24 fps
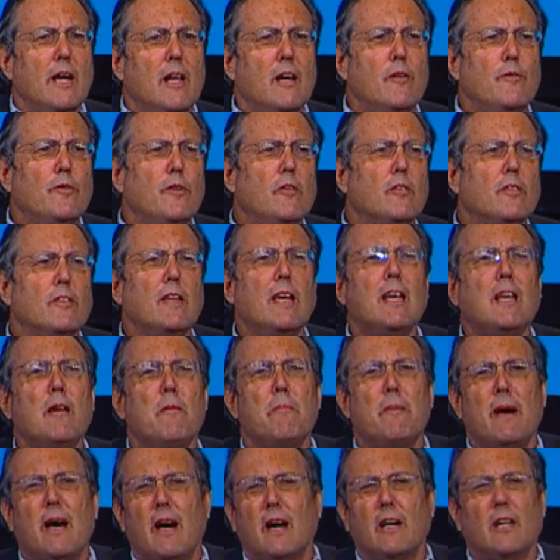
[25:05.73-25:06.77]
and if you think
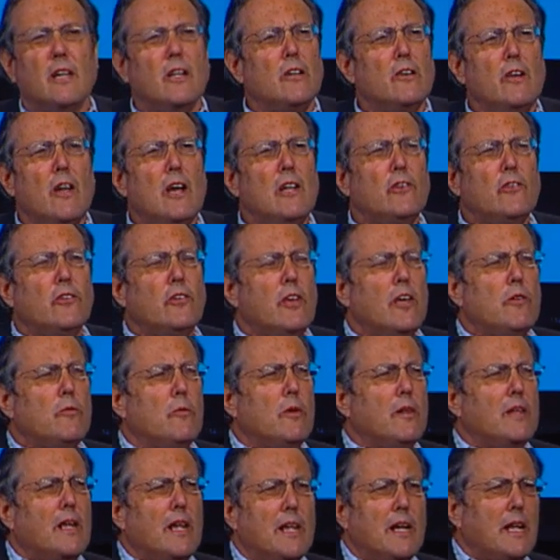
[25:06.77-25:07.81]
about it, not said
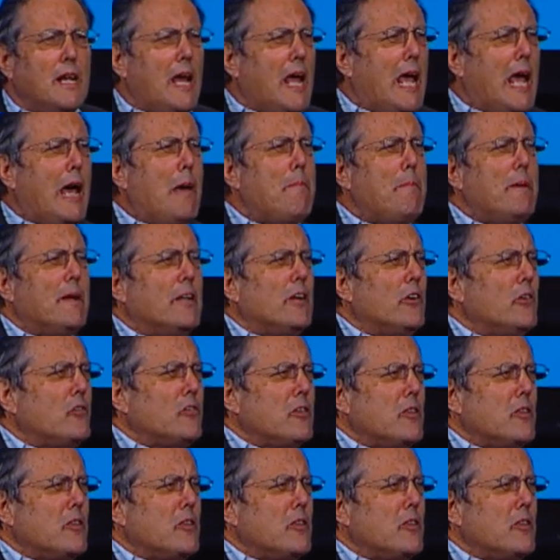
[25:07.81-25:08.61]
with any happiness,